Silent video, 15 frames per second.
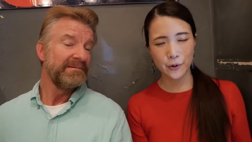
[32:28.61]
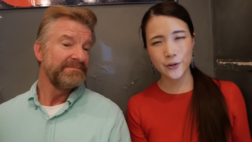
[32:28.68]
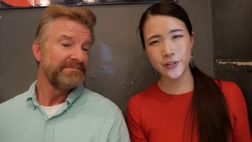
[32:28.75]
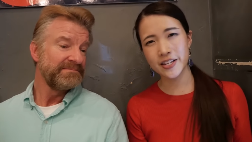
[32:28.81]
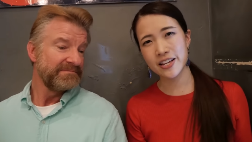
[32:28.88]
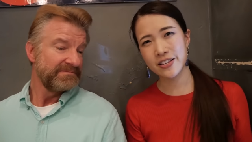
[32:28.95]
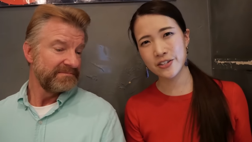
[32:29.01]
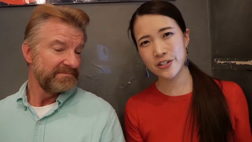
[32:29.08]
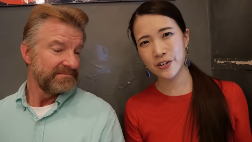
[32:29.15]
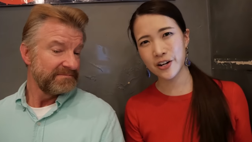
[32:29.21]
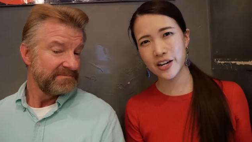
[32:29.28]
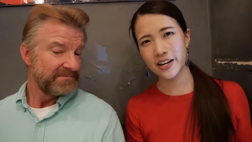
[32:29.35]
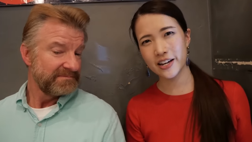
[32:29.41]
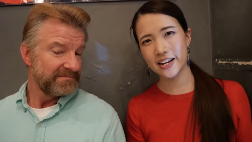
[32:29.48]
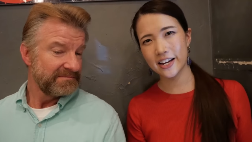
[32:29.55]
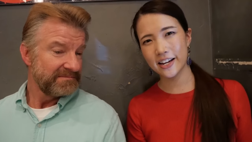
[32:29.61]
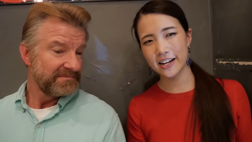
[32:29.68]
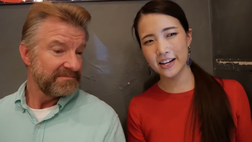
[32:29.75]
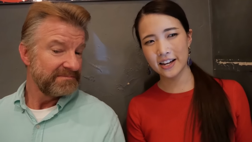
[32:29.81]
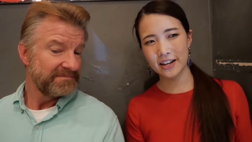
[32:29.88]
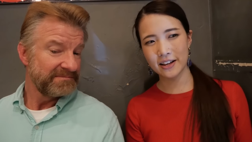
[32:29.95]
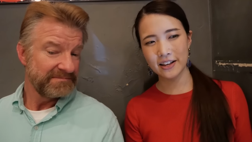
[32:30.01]
Speaker 1: most enjoy
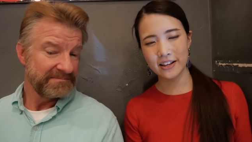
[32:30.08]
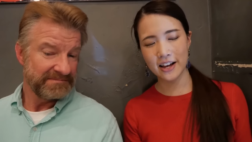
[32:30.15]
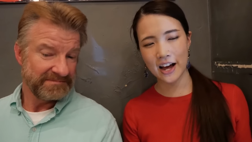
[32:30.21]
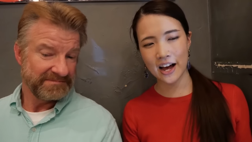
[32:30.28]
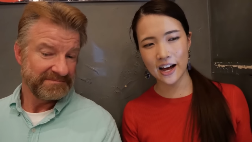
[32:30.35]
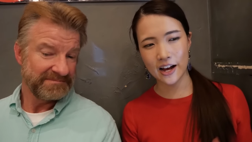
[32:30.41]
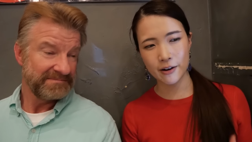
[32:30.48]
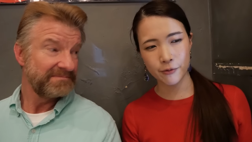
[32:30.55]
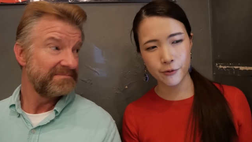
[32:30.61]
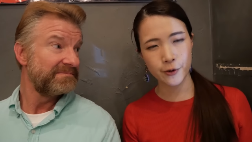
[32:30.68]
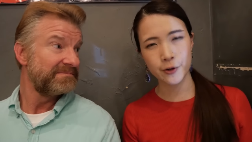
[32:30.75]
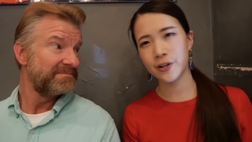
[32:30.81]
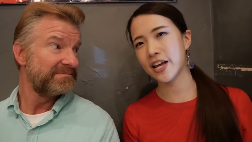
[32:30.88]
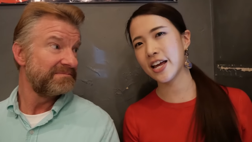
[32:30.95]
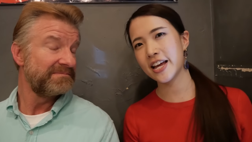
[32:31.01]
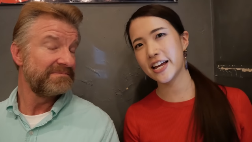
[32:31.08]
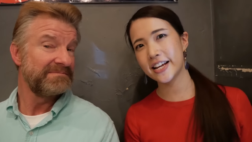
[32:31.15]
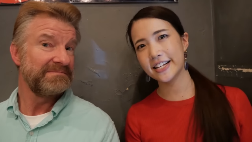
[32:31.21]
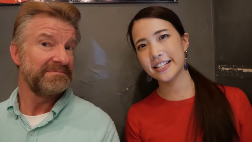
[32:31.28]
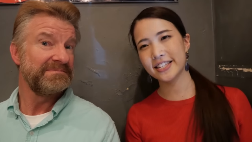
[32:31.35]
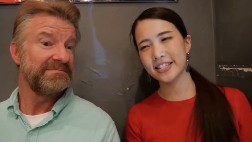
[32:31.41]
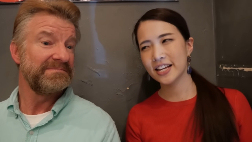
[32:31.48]
uh, food
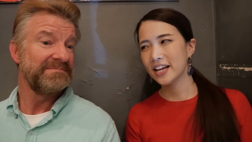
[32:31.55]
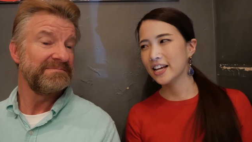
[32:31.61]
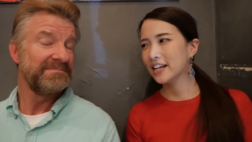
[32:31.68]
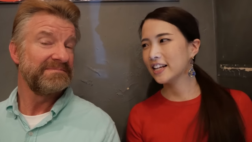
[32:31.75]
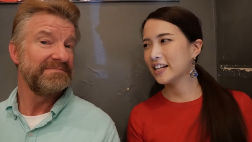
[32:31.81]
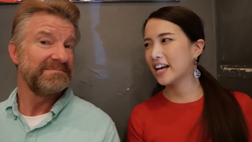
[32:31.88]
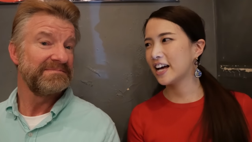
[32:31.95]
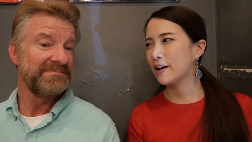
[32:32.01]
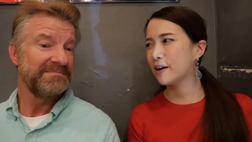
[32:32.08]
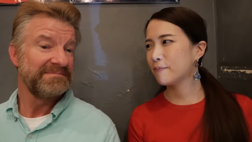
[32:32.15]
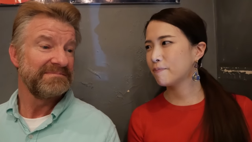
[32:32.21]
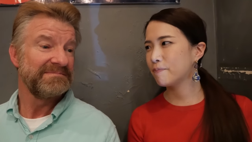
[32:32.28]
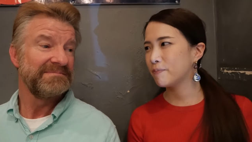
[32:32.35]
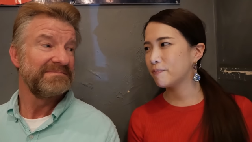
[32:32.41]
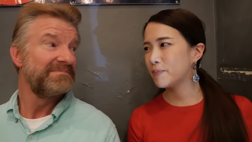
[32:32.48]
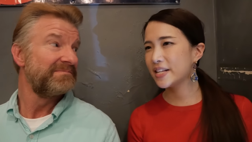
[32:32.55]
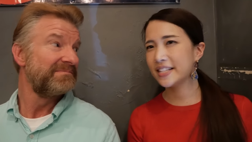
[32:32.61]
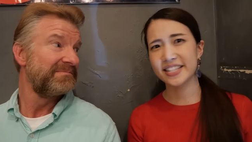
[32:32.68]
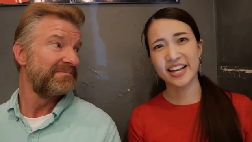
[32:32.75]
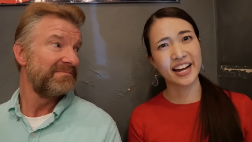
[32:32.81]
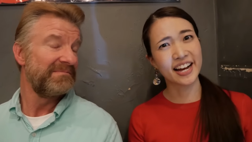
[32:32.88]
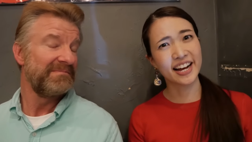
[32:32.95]
is the
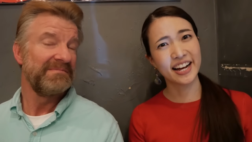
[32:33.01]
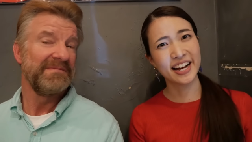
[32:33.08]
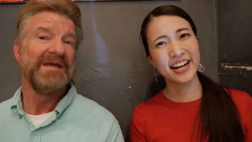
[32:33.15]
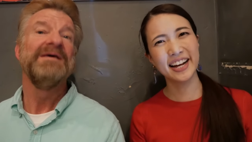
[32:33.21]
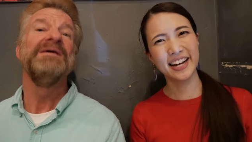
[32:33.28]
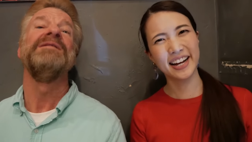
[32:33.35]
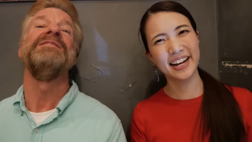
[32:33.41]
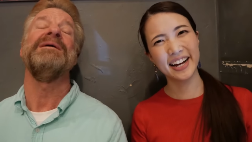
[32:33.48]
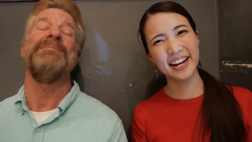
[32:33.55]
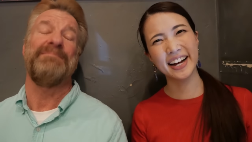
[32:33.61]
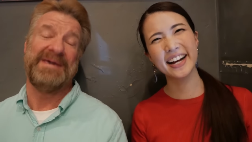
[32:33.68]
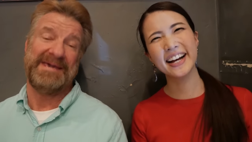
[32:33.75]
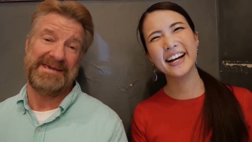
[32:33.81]
pizza.
Speaker 2: the